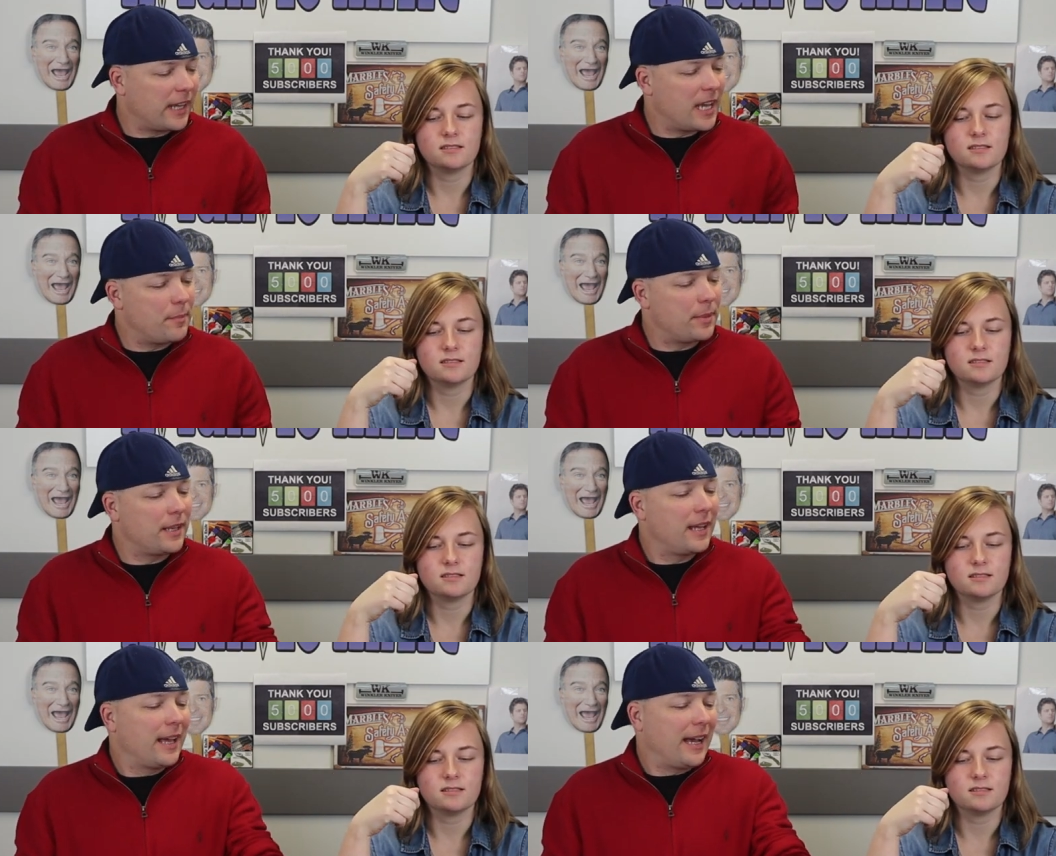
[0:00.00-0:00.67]

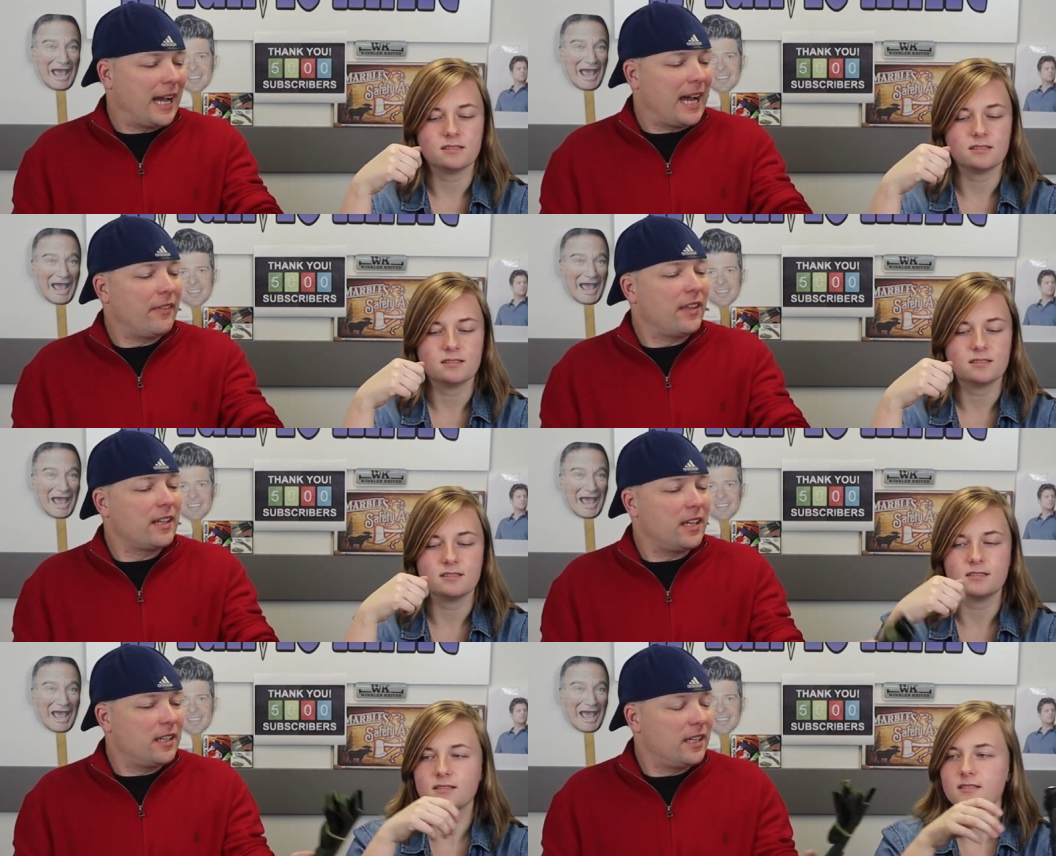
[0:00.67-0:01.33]
Speaker 1: camping. I
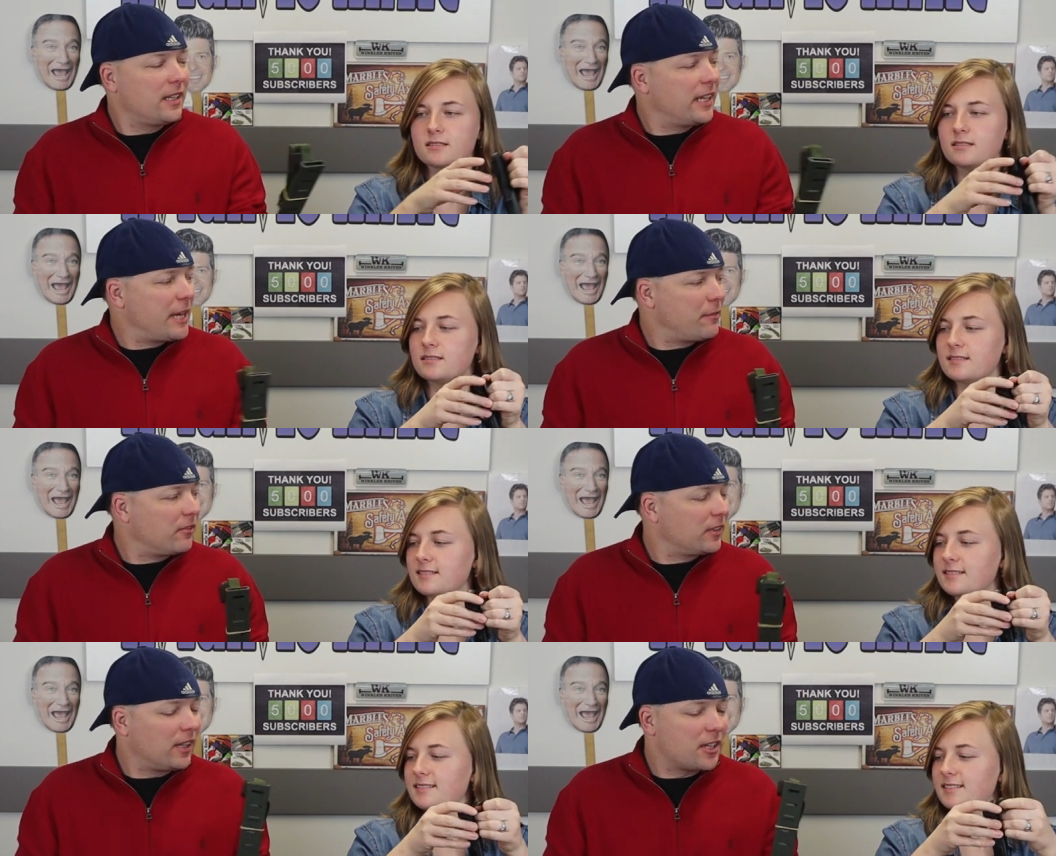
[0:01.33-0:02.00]
think you need
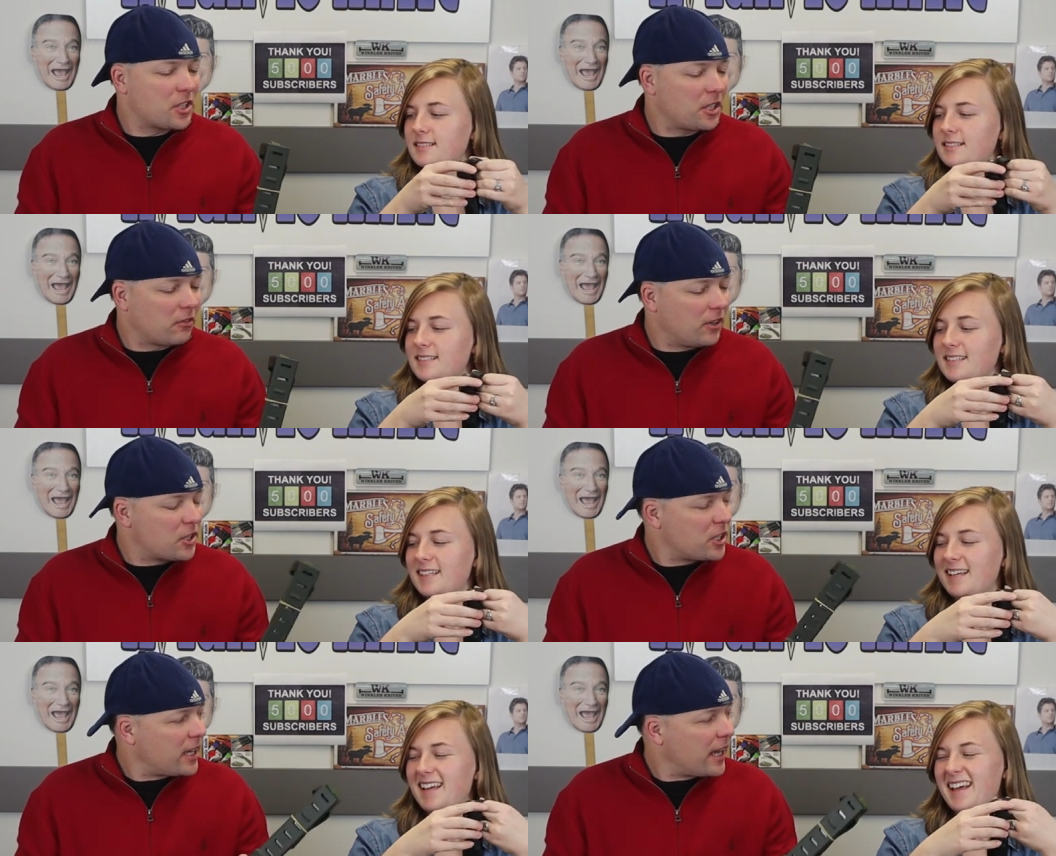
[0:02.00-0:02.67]
camouflage and a
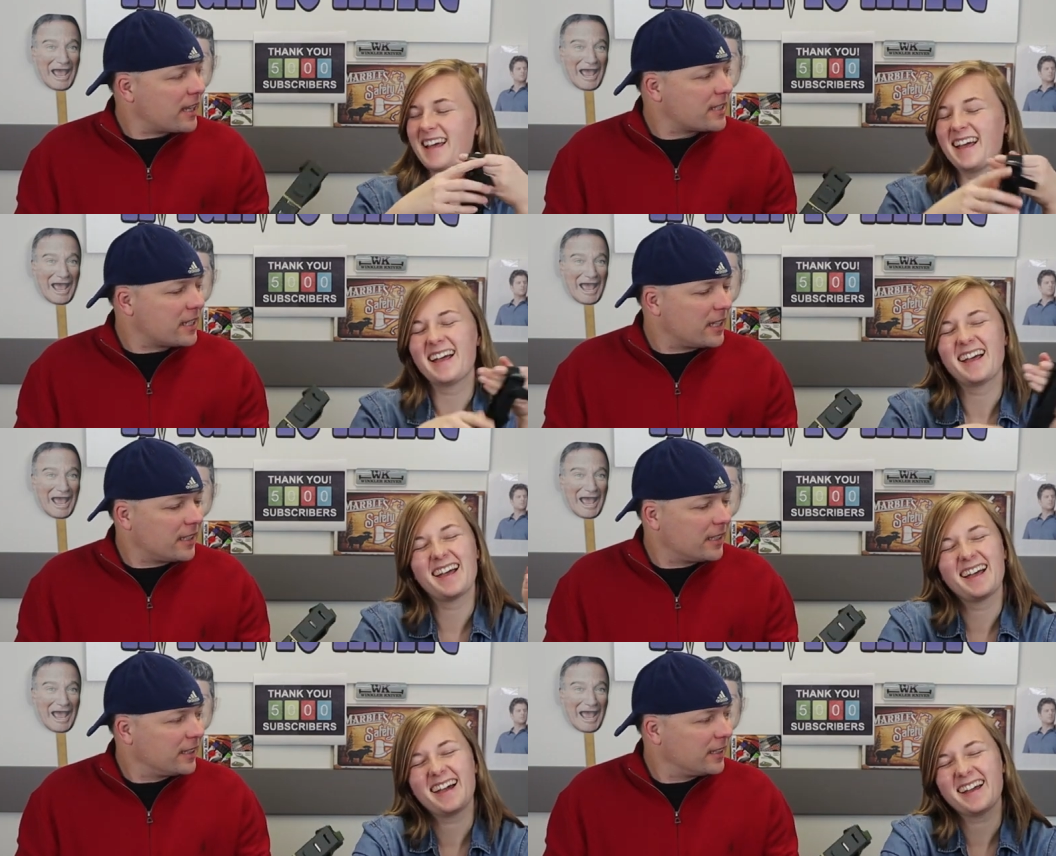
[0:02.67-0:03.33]
Russian
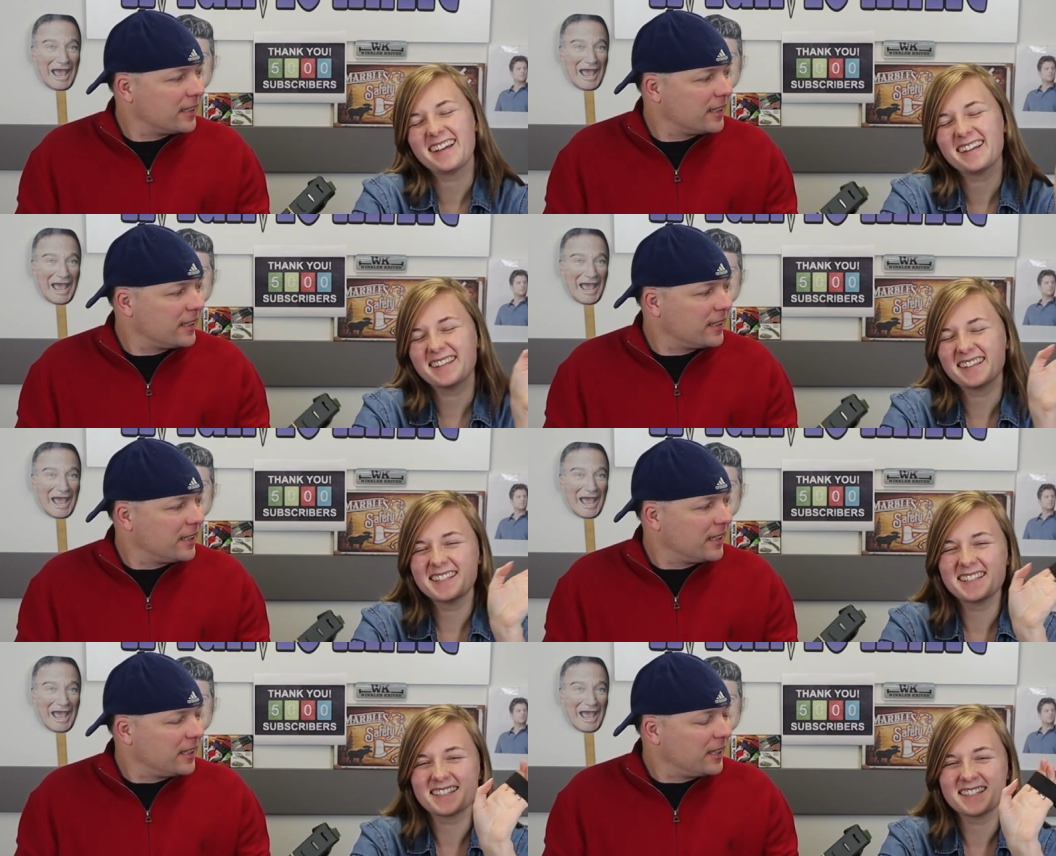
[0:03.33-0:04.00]
accent.
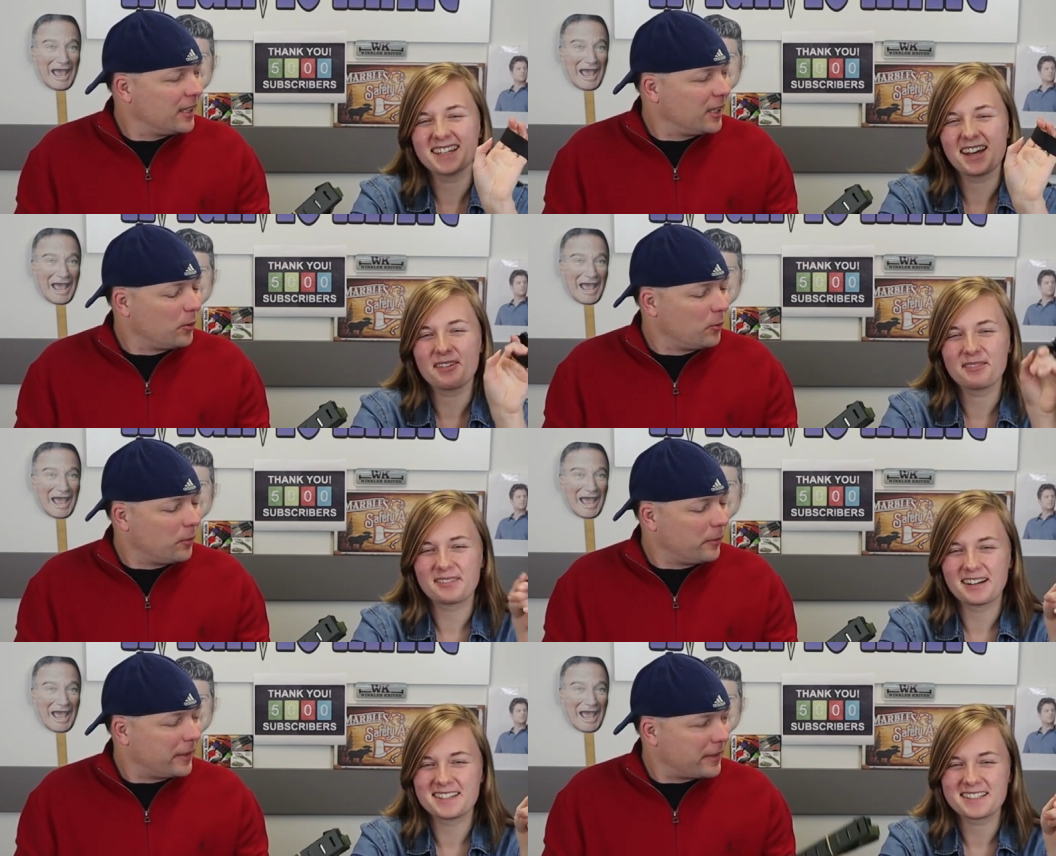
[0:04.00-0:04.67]

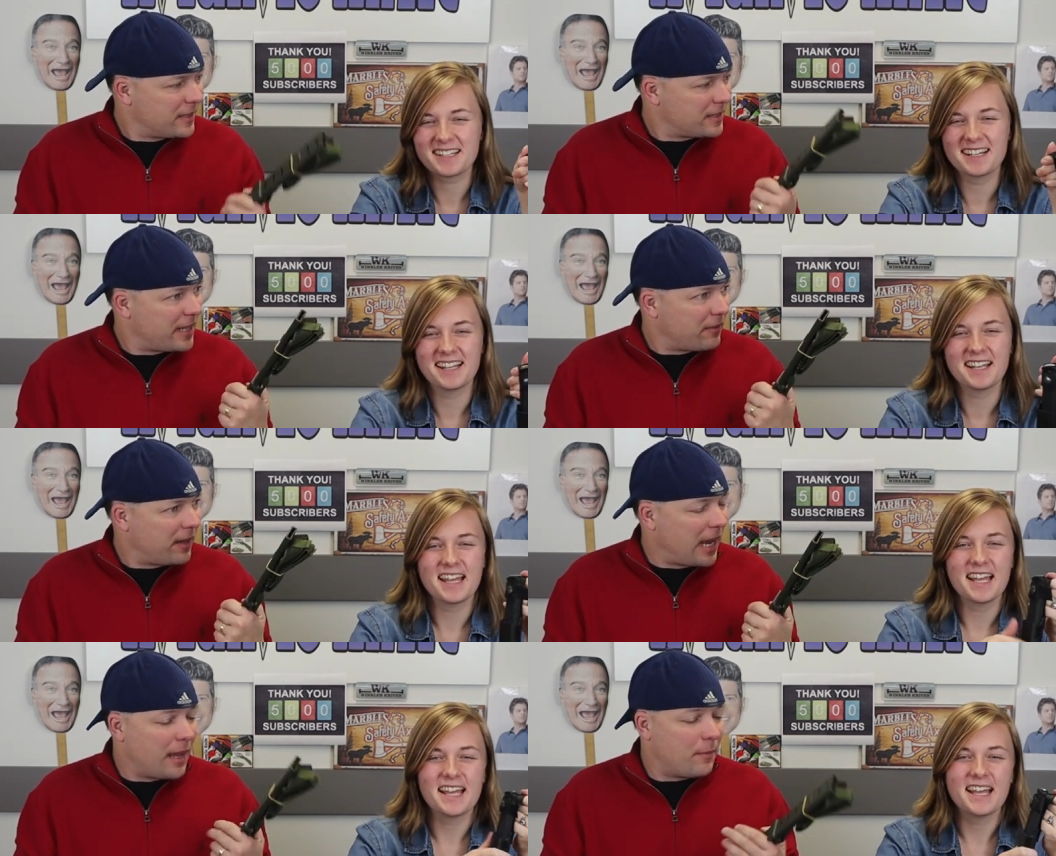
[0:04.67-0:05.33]
with this
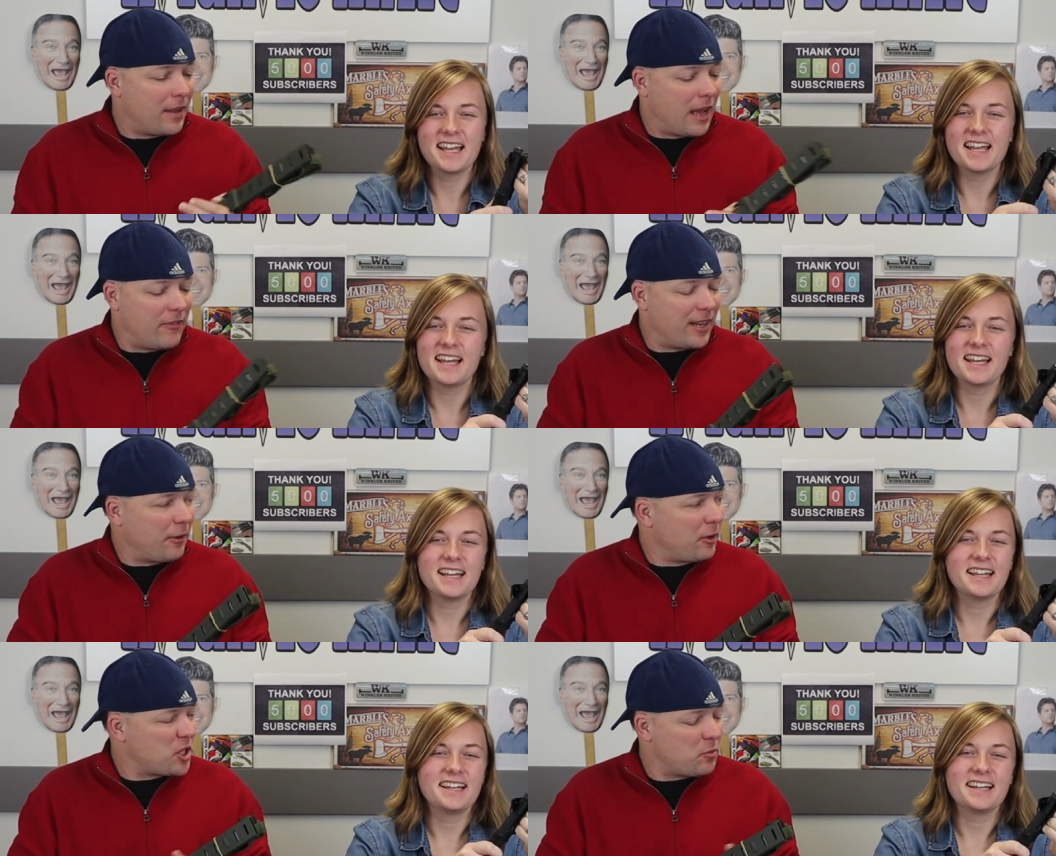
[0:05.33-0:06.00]
thing right now. I mean, I feel
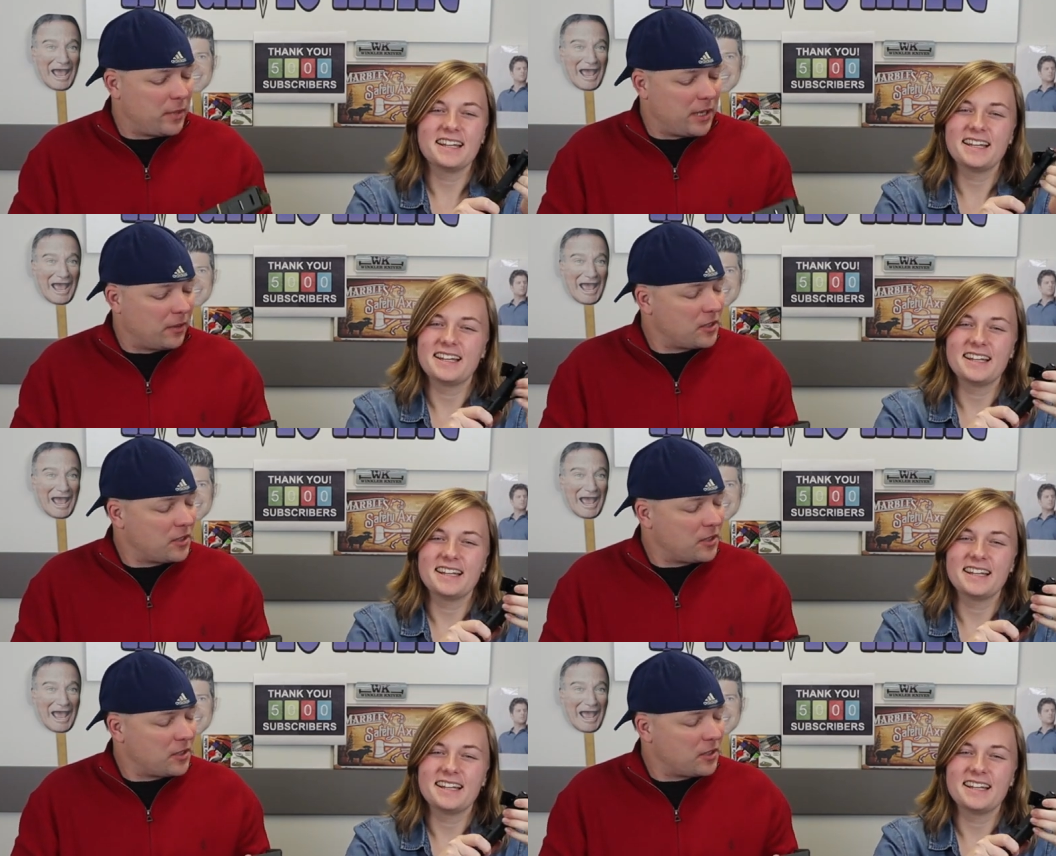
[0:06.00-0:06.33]
like we should be